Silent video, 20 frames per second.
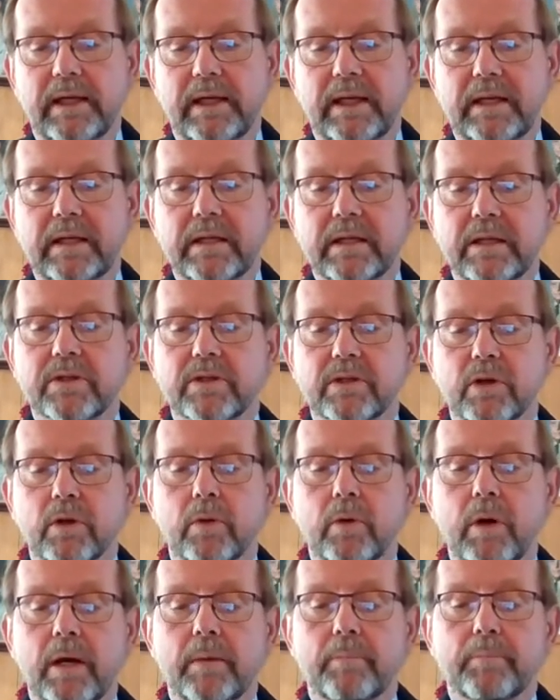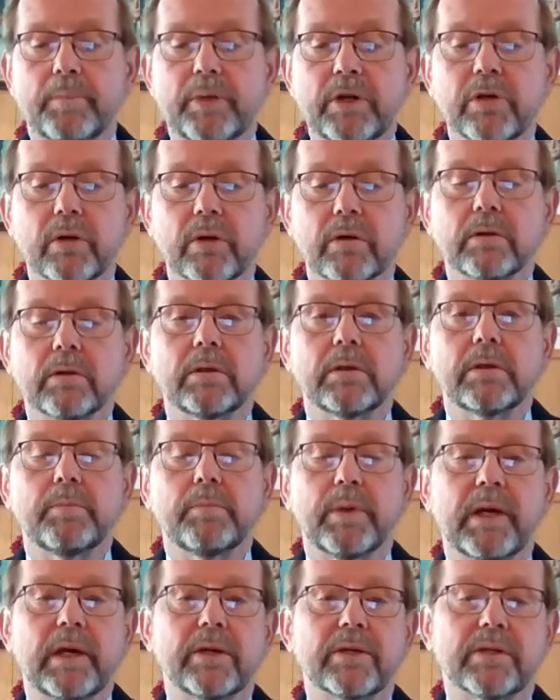and did so purely
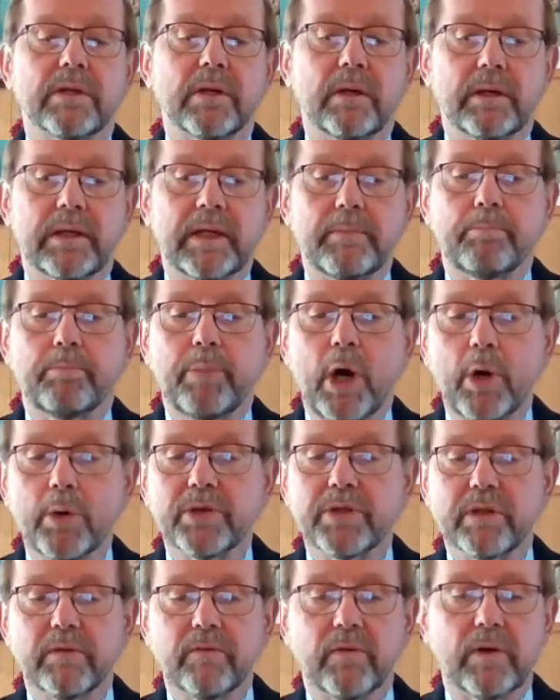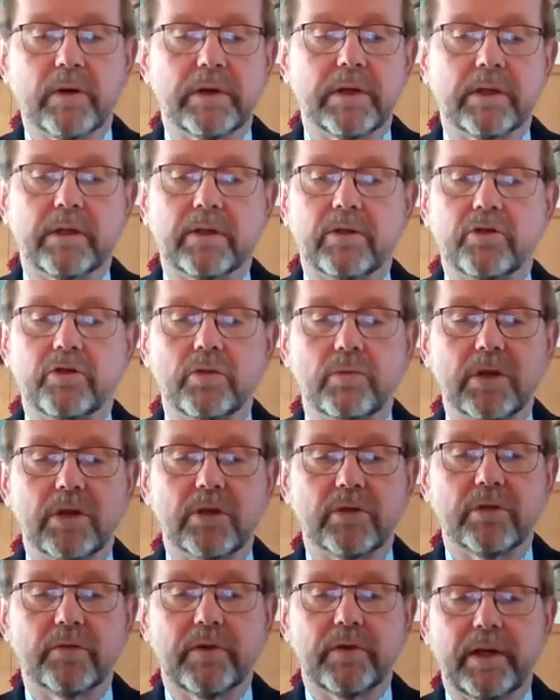based on a post-verdict
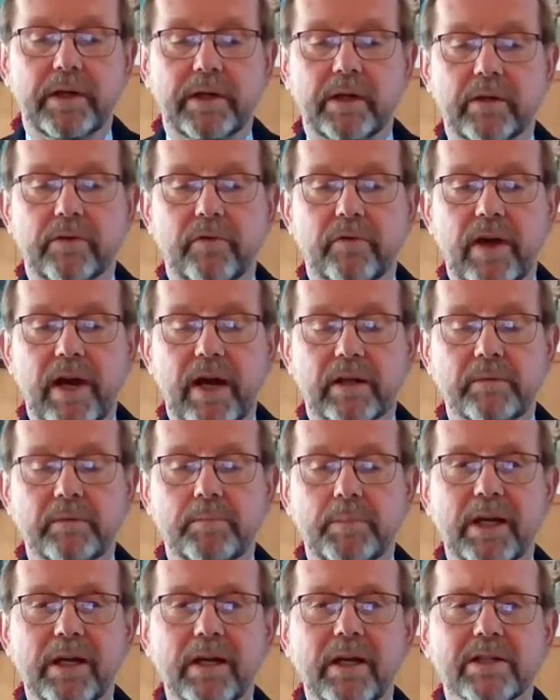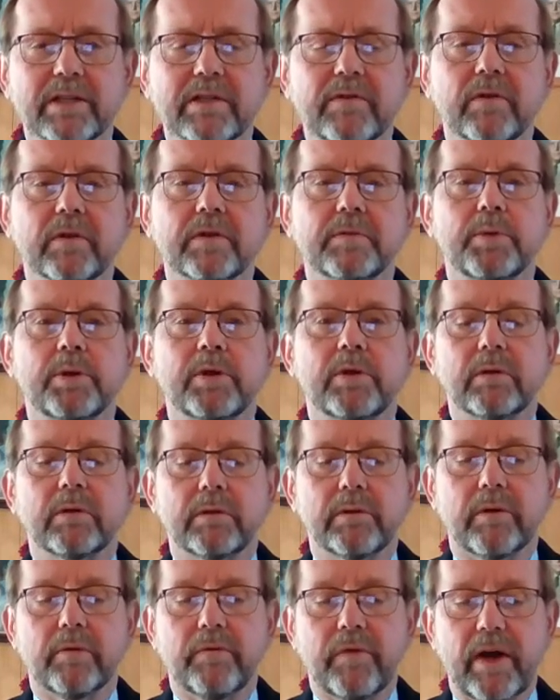judicial finding of fact. Because of those
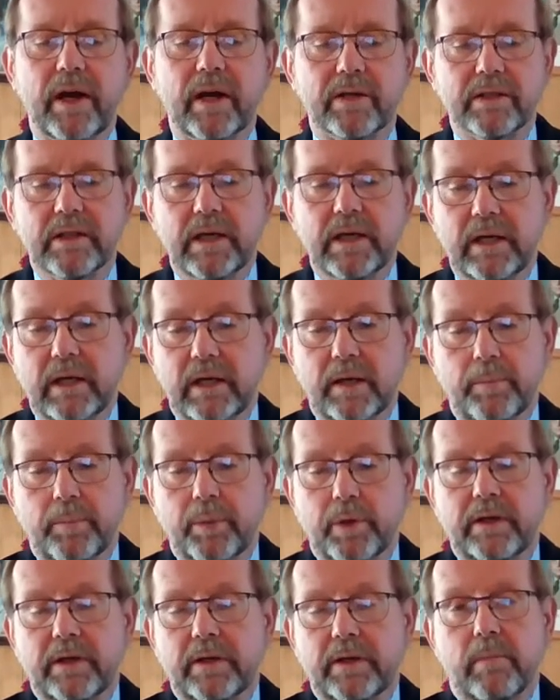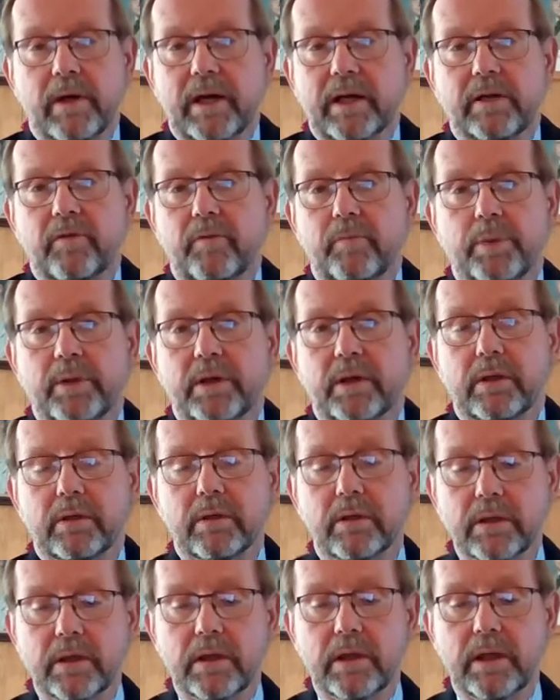peculiar facts, Apprendi might have
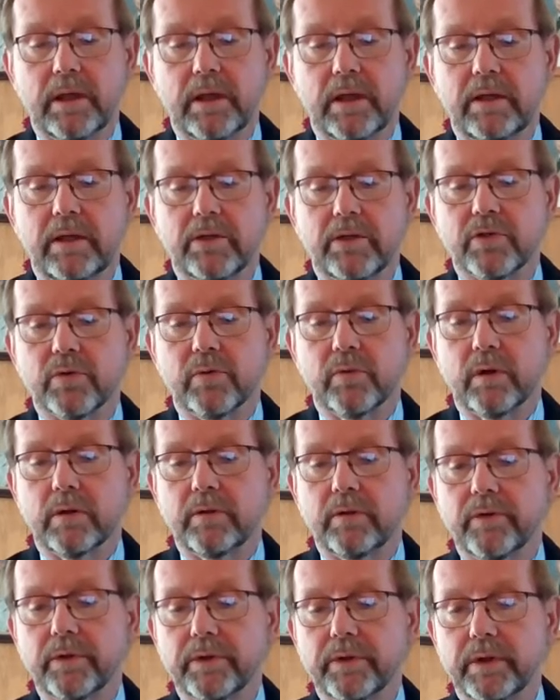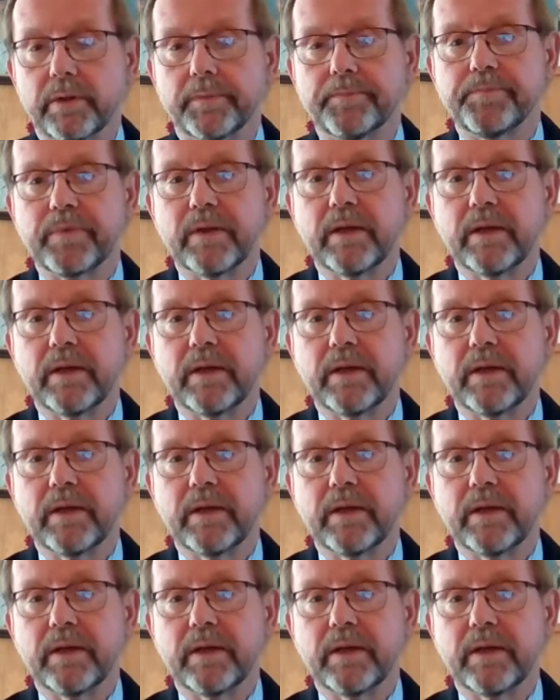been an historical footnote,